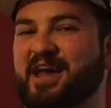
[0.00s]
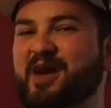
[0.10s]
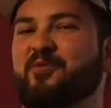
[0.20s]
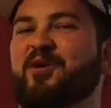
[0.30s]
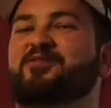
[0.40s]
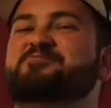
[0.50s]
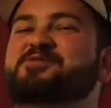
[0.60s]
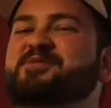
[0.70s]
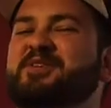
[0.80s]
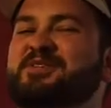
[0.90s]
Man, and welcome
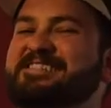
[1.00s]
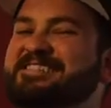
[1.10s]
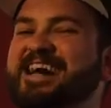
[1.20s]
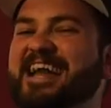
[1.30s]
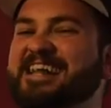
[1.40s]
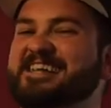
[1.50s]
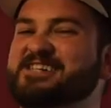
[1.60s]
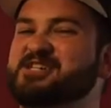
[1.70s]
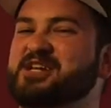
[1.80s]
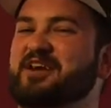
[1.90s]
to another exciting
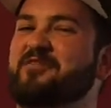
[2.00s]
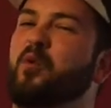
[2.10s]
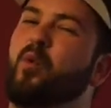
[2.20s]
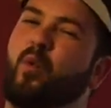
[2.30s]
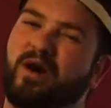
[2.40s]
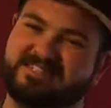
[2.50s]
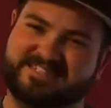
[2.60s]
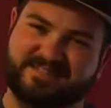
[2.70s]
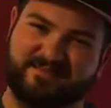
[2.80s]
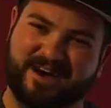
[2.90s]
edition of
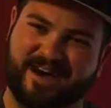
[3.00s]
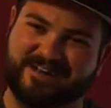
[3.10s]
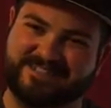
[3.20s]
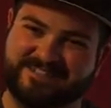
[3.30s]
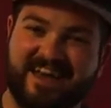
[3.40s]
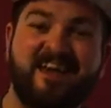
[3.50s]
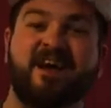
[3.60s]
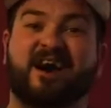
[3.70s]
What's in the Box.